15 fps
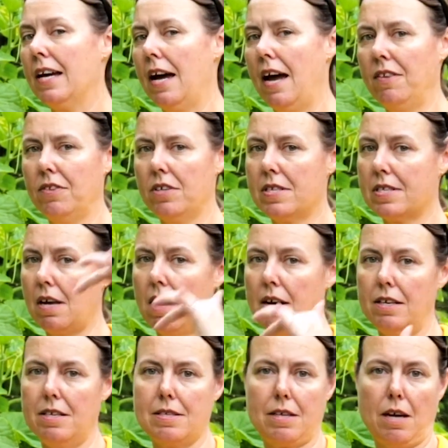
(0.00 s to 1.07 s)
and the
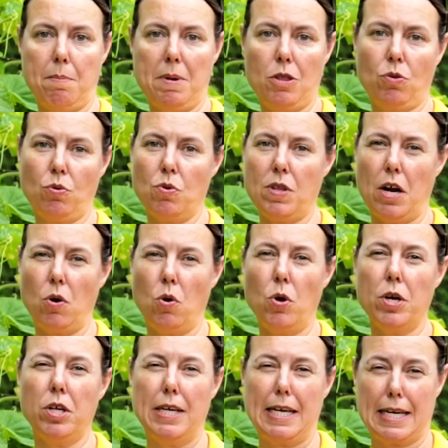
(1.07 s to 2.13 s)
sun is coming through that
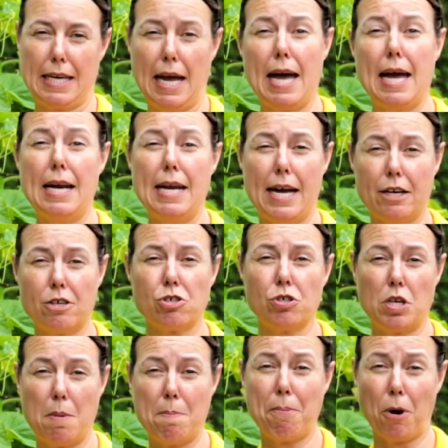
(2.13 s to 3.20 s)
oil, it can
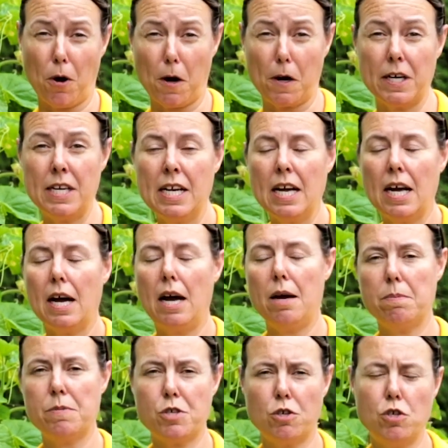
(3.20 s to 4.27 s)
actually burn.
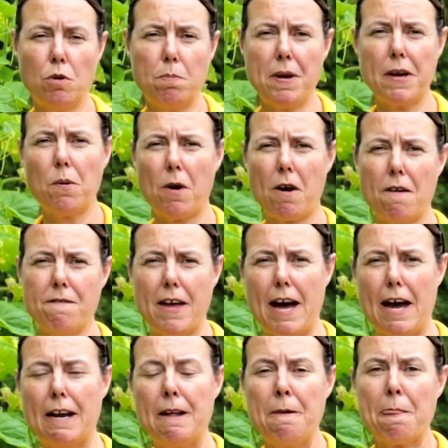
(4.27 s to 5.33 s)
Um, so do be aware of
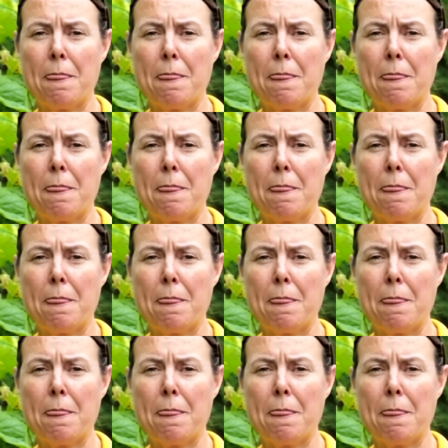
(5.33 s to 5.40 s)
that.